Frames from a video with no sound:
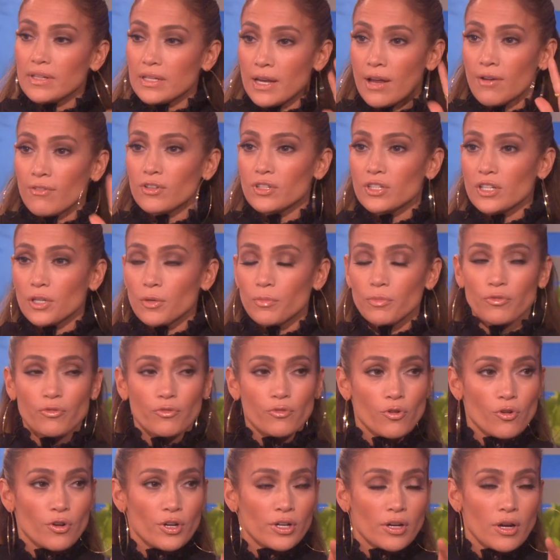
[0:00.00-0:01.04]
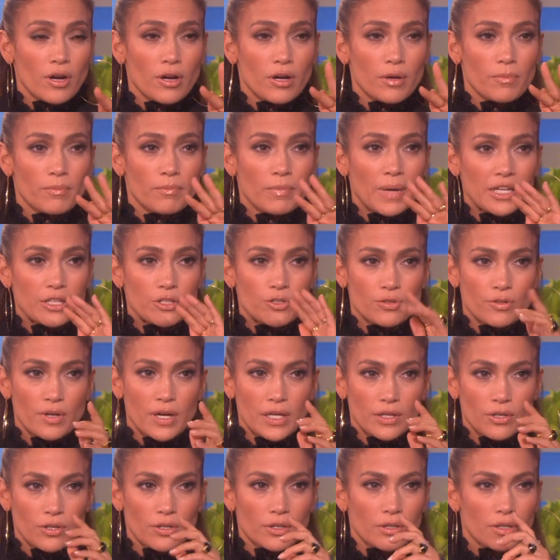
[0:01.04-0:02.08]
never done it before. And our, my
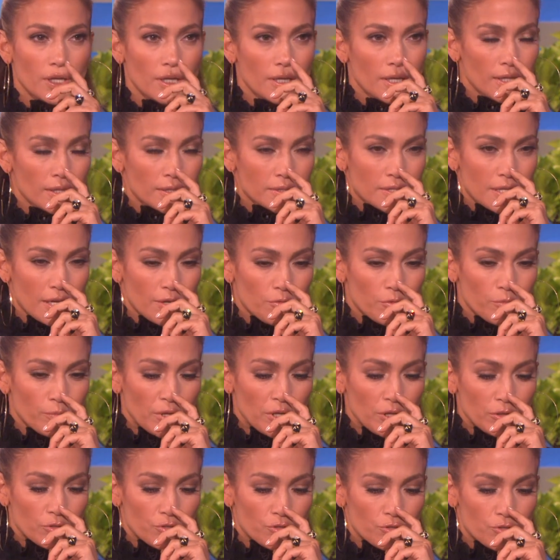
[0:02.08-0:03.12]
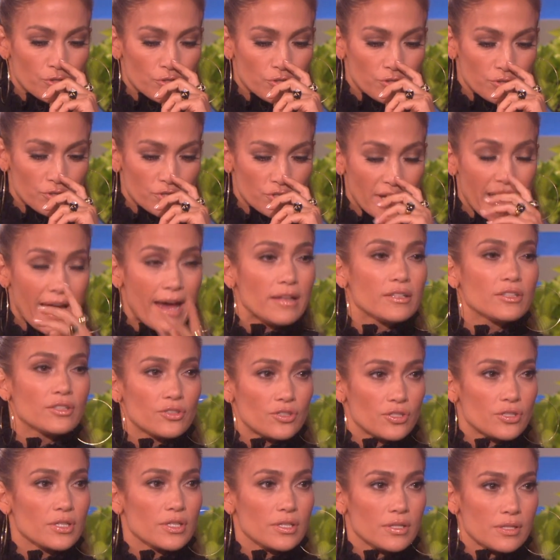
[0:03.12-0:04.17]
trainer, Dodd Romero,
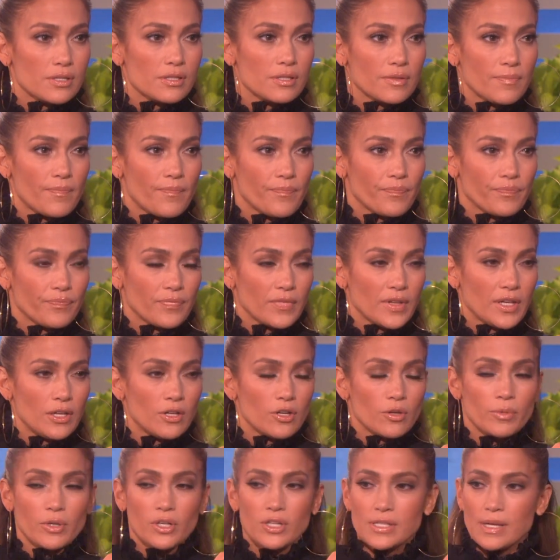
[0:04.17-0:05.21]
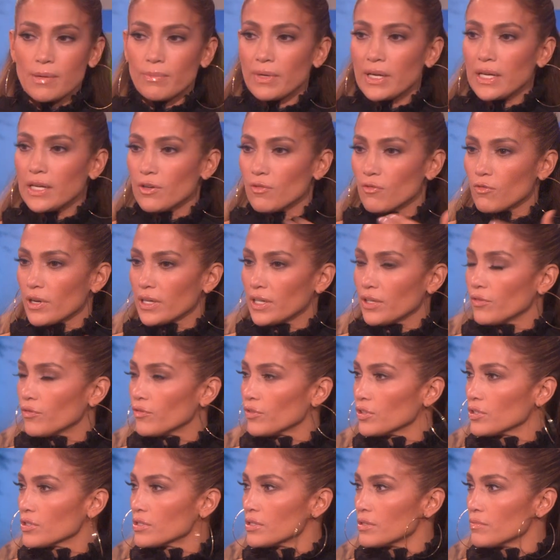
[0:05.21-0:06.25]
challenged us, mm-hmm. you know, because I'm getting ready
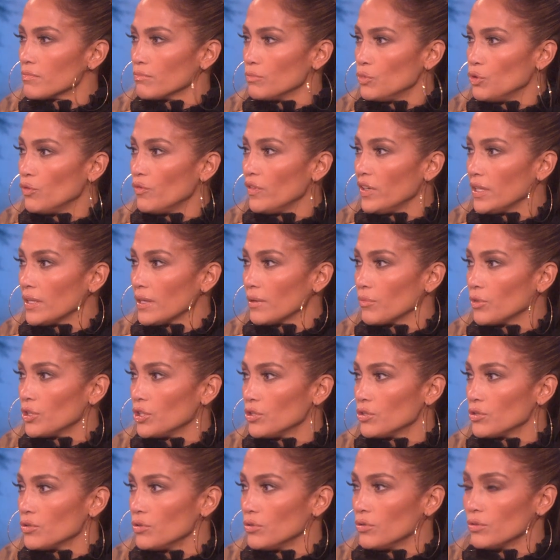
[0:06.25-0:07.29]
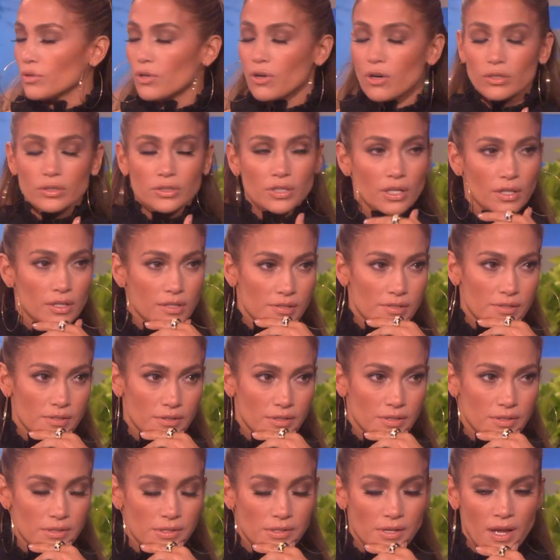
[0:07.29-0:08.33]
for this movie that I'm gonna do called
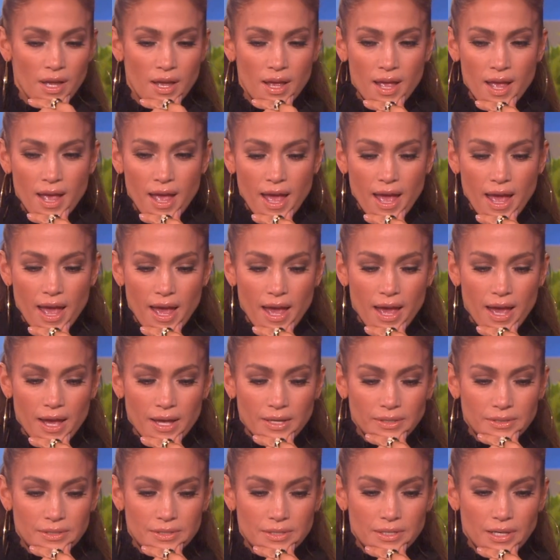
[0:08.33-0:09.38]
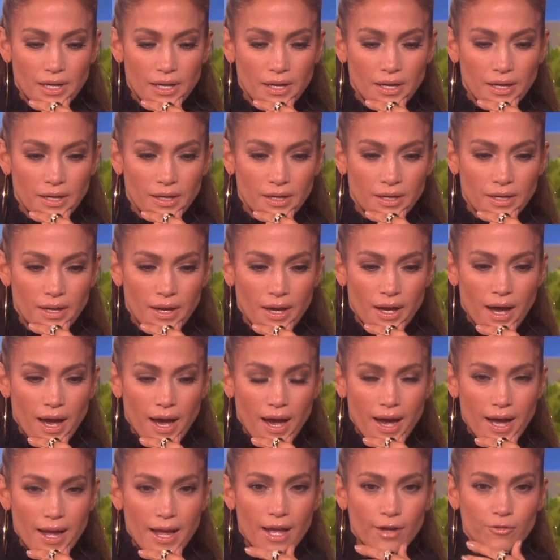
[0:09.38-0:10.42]
Hustlers, and uh,
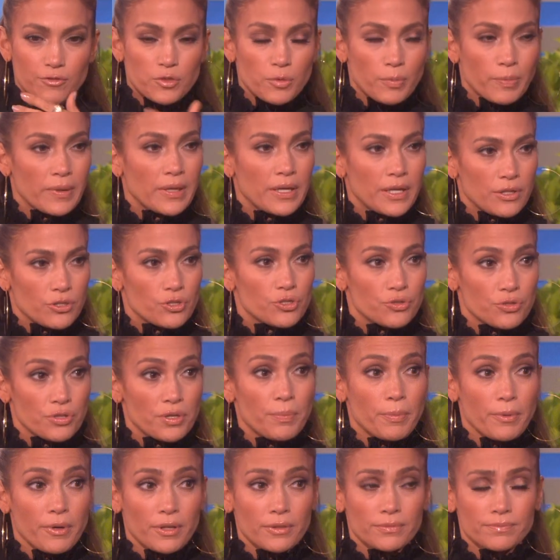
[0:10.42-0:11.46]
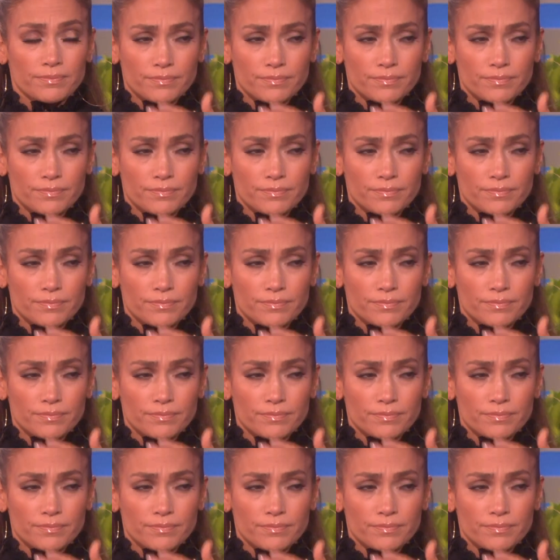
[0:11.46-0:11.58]
I have to play a stripper.